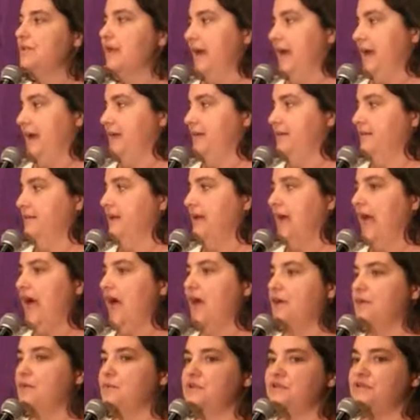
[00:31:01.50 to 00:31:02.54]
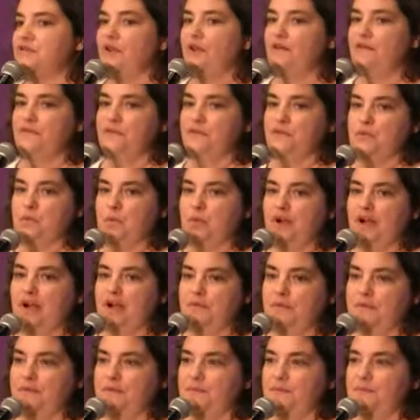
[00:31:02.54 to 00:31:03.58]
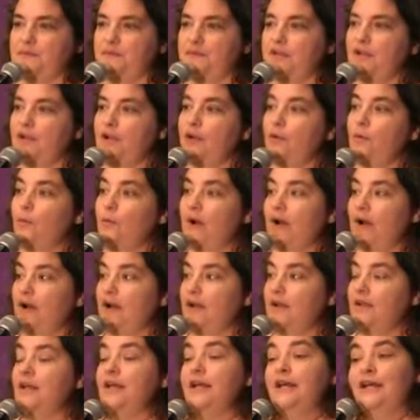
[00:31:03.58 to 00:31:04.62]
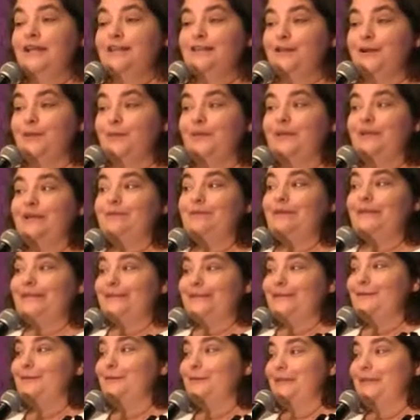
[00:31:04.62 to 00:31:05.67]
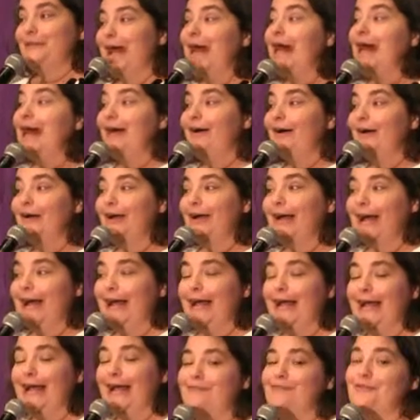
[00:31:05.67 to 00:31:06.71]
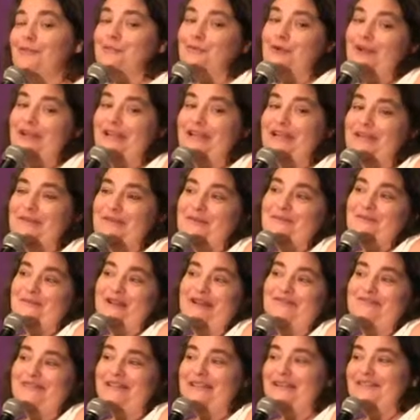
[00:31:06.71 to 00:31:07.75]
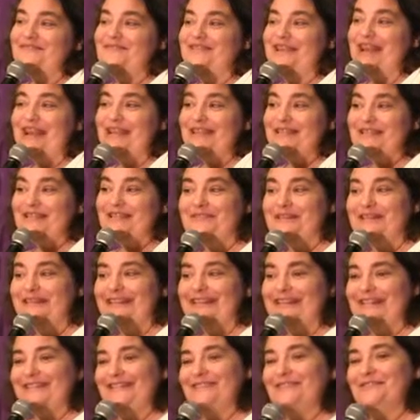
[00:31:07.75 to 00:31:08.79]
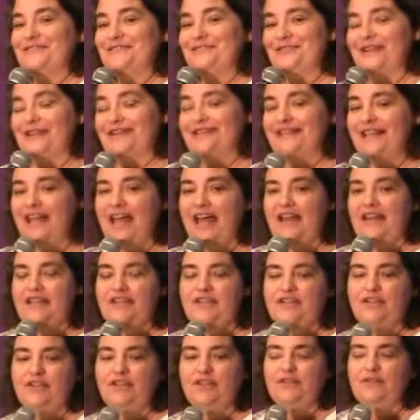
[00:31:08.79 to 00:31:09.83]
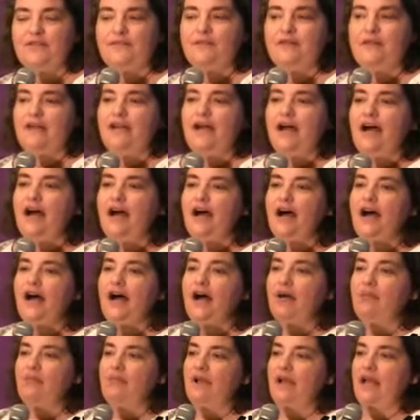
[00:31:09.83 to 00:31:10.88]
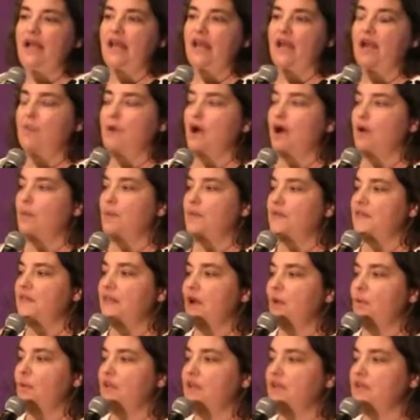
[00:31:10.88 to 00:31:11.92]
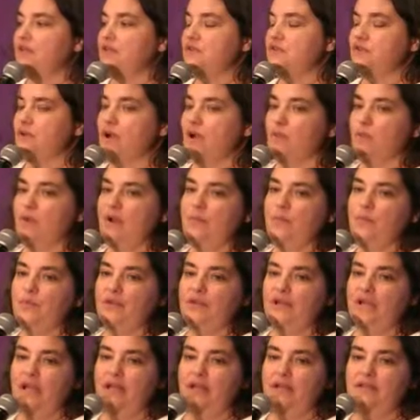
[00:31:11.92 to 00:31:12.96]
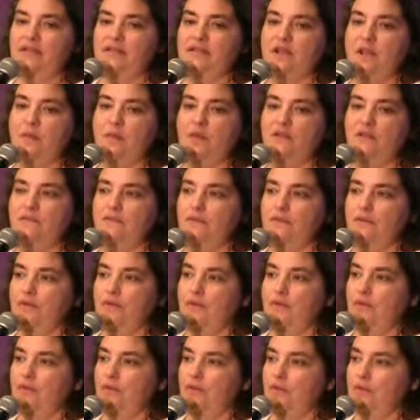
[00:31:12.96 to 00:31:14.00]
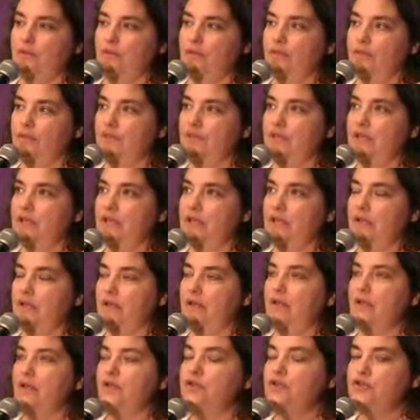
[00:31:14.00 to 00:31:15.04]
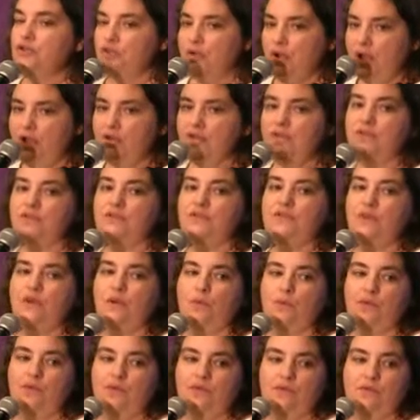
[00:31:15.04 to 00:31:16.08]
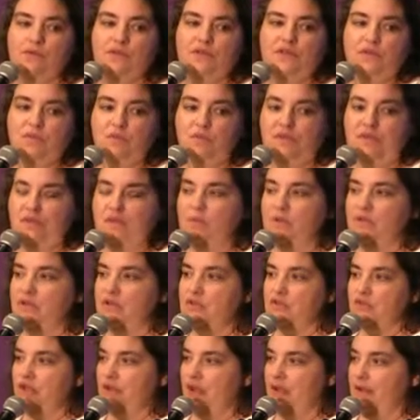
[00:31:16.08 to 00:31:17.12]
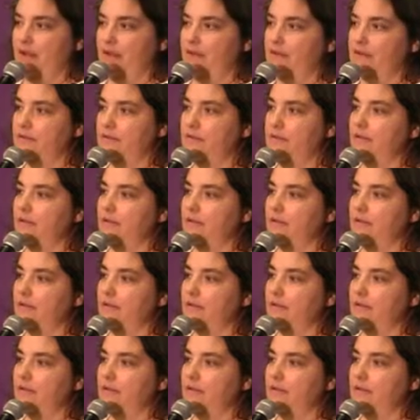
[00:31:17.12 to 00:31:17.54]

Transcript: that? How do we solve those problems? Well, so now I have a working group coming up next week to address that issue. And I'm hoping that we can start replicating some of the structures that we used in PB&J